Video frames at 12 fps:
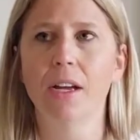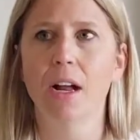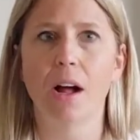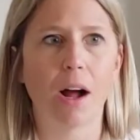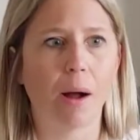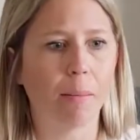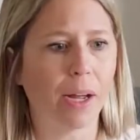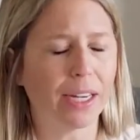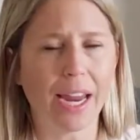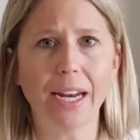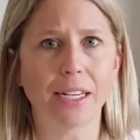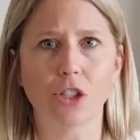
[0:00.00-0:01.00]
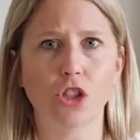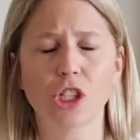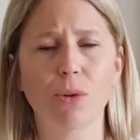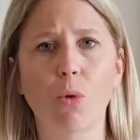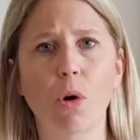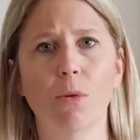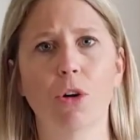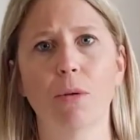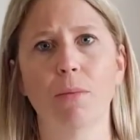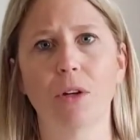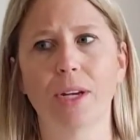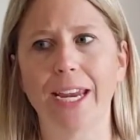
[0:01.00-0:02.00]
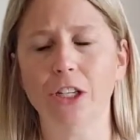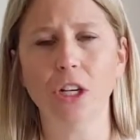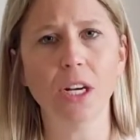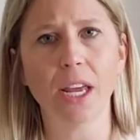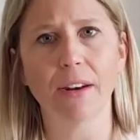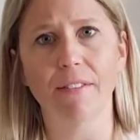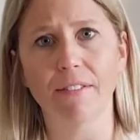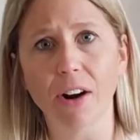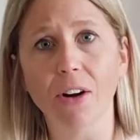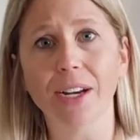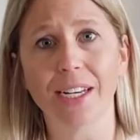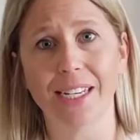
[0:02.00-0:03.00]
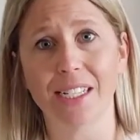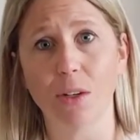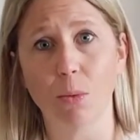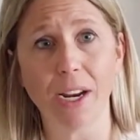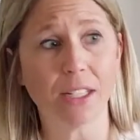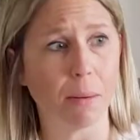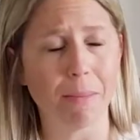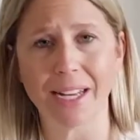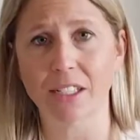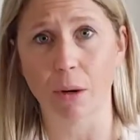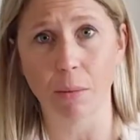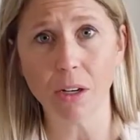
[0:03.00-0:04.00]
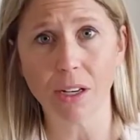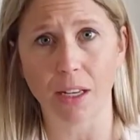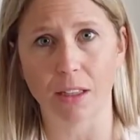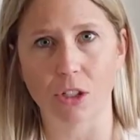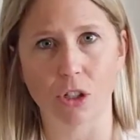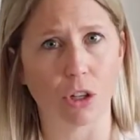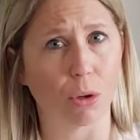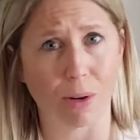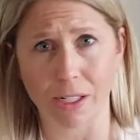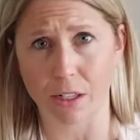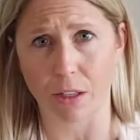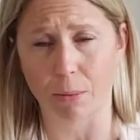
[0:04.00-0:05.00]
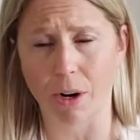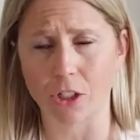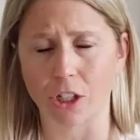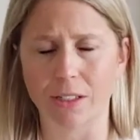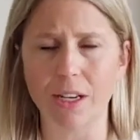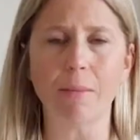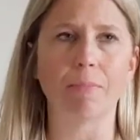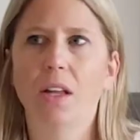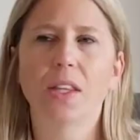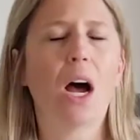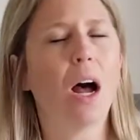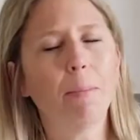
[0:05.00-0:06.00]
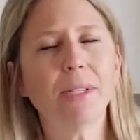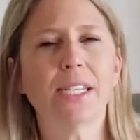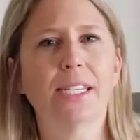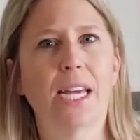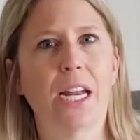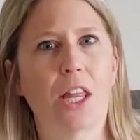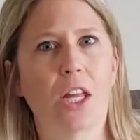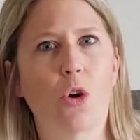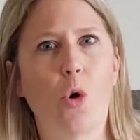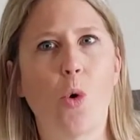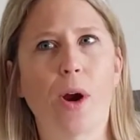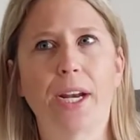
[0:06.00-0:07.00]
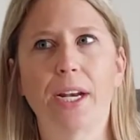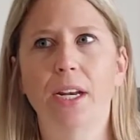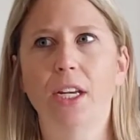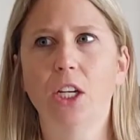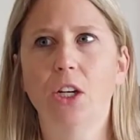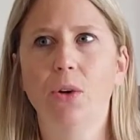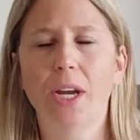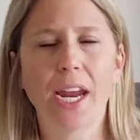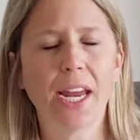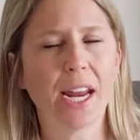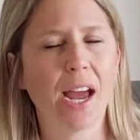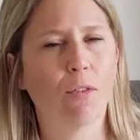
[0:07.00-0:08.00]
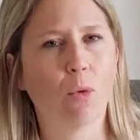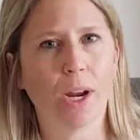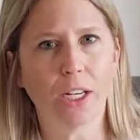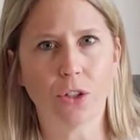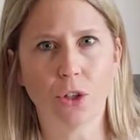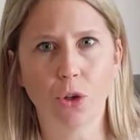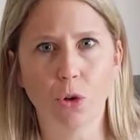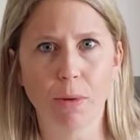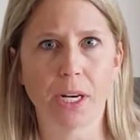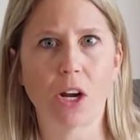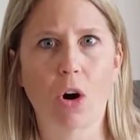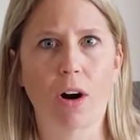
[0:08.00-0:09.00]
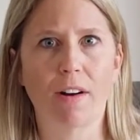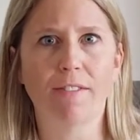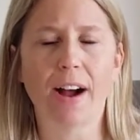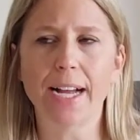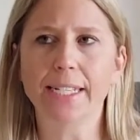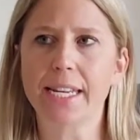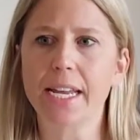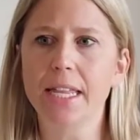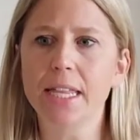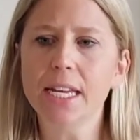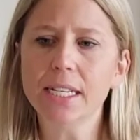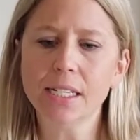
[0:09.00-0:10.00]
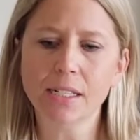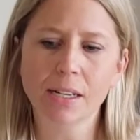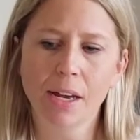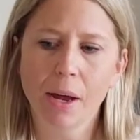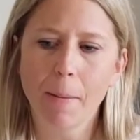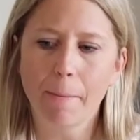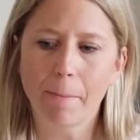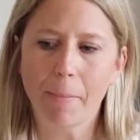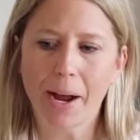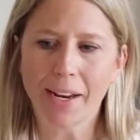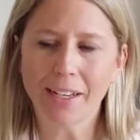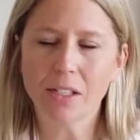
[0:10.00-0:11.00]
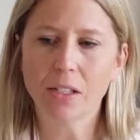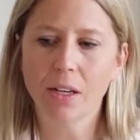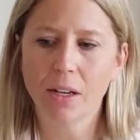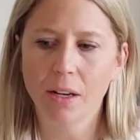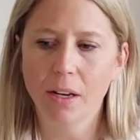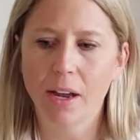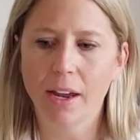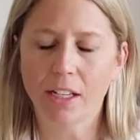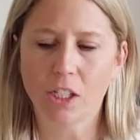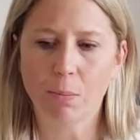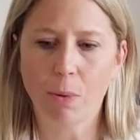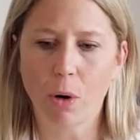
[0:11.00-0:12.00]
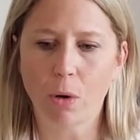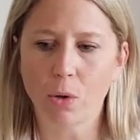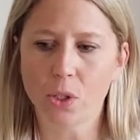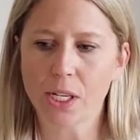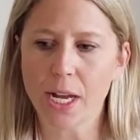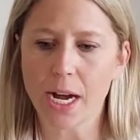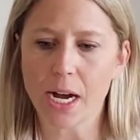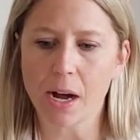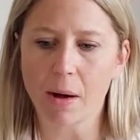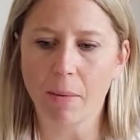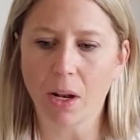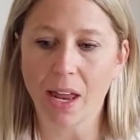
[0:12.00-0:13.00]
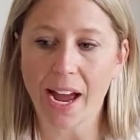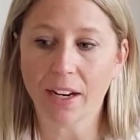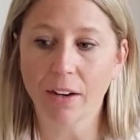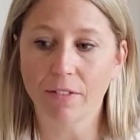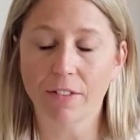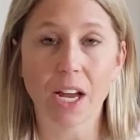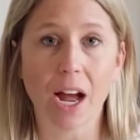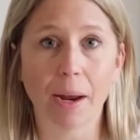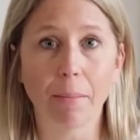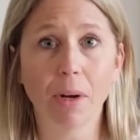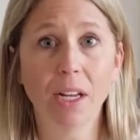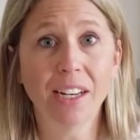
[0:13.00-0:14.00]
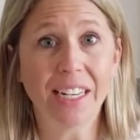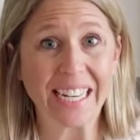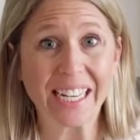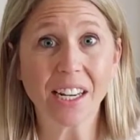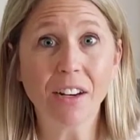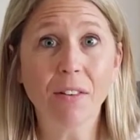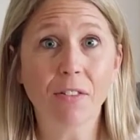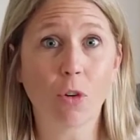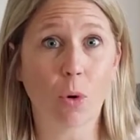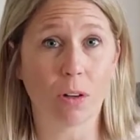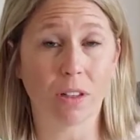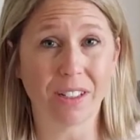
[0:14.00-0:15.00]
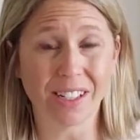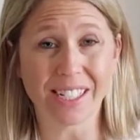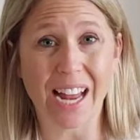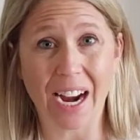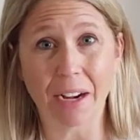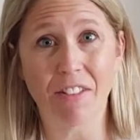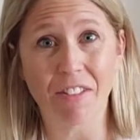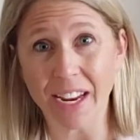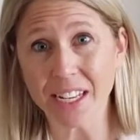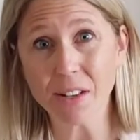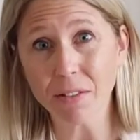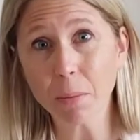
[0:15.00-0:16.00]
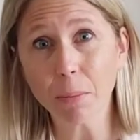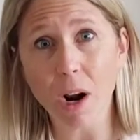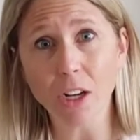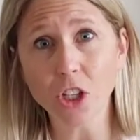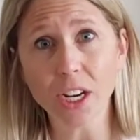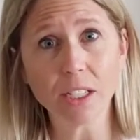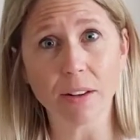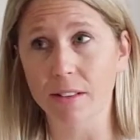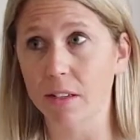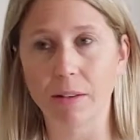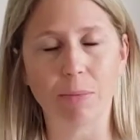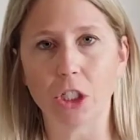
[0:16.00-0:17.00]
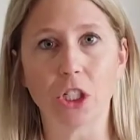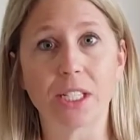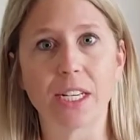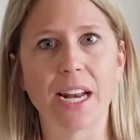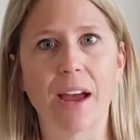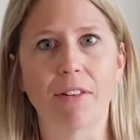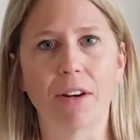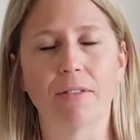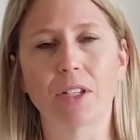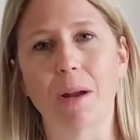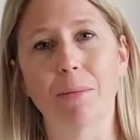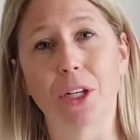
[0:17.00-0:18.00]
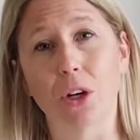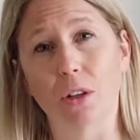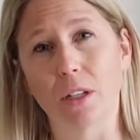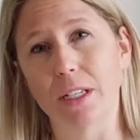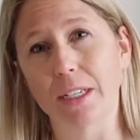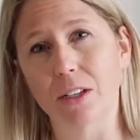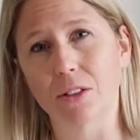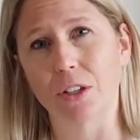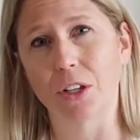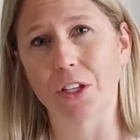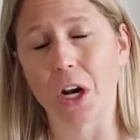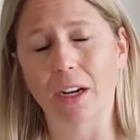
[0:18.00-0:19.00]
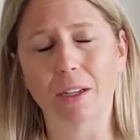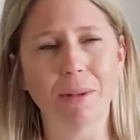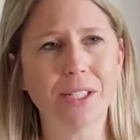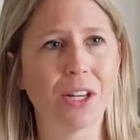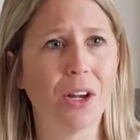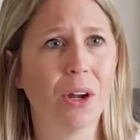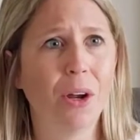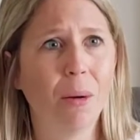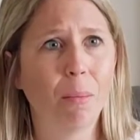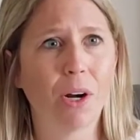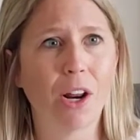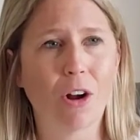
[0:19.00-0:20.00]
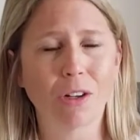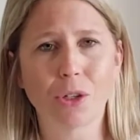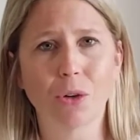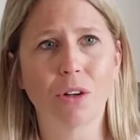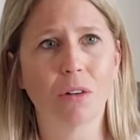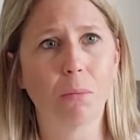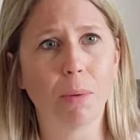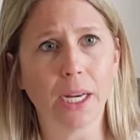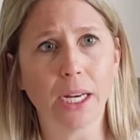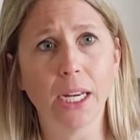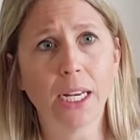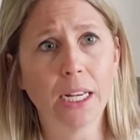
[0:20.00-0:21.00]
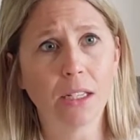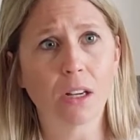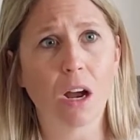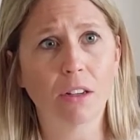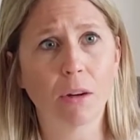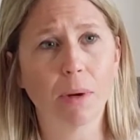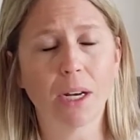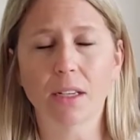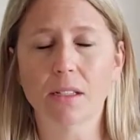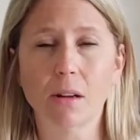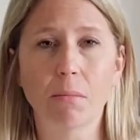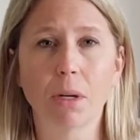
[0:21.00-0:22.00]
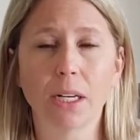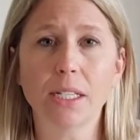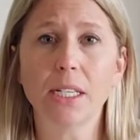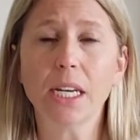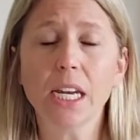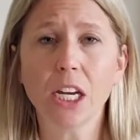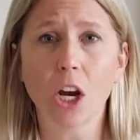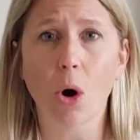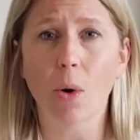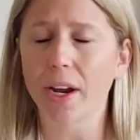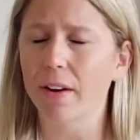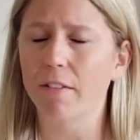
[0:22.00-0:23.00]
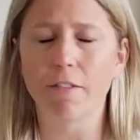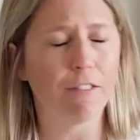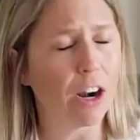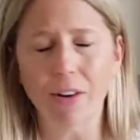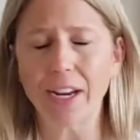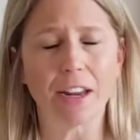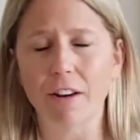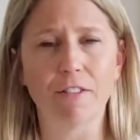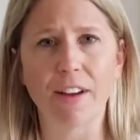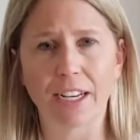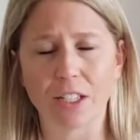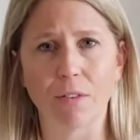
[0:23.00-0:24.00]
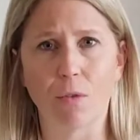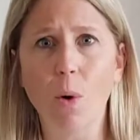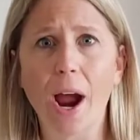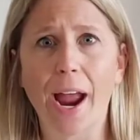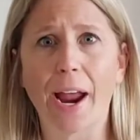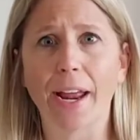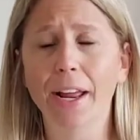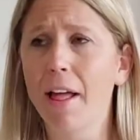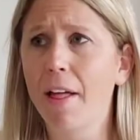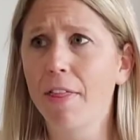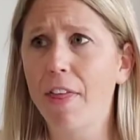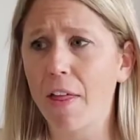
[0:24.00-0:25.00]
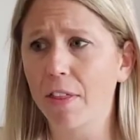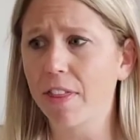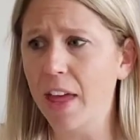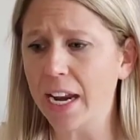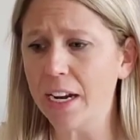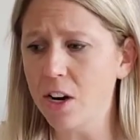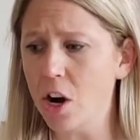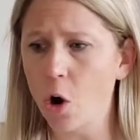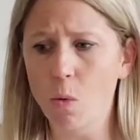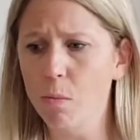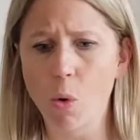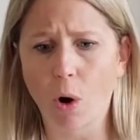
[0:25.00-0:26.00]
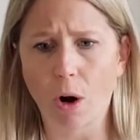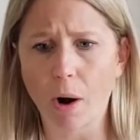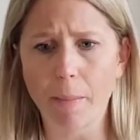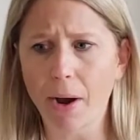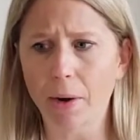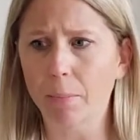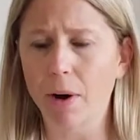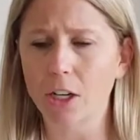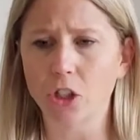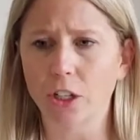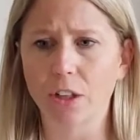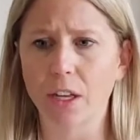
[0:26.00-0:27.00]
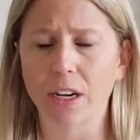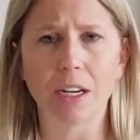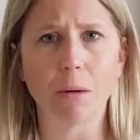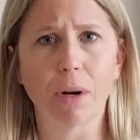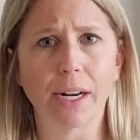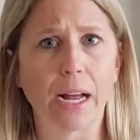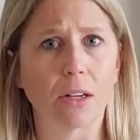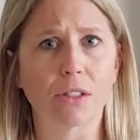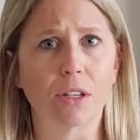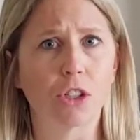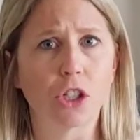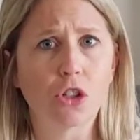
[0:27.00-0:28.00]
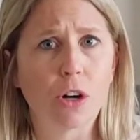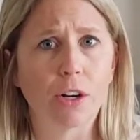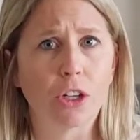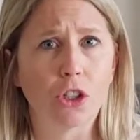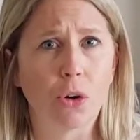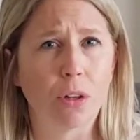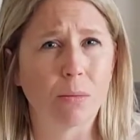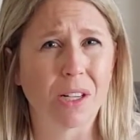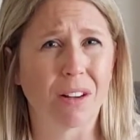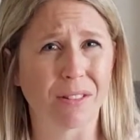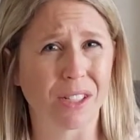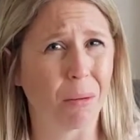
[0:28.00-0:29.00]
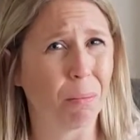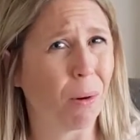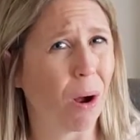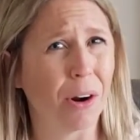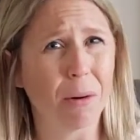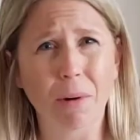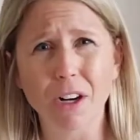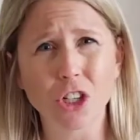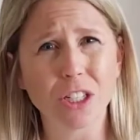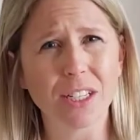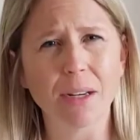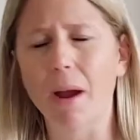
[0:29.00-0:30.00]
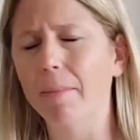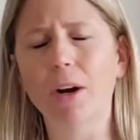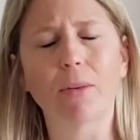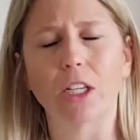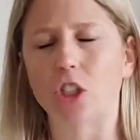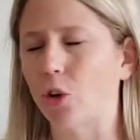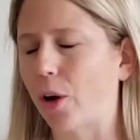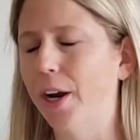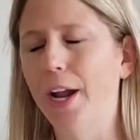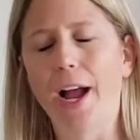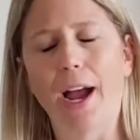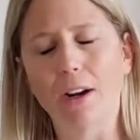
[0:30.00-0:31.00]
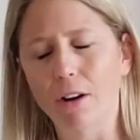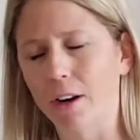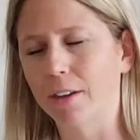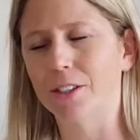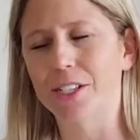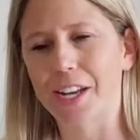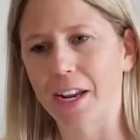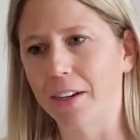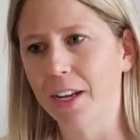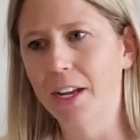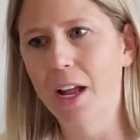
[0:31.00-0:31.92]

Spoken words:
Again, it's just formal communication and a very easy way to mass communicate this to the rest of the project team. On the opposite side of the coin, you can have way too many RFIs, and this might expose a lack of time needed for the design phase of the project, as we just didn't have enough time to get all the details into the documents. But it also could be documenting somebody's ego in a very ineffective way, that they know more about a project than anybody else. They're just trying to show themselves up on a project team. I'm not really sure. I don't understand.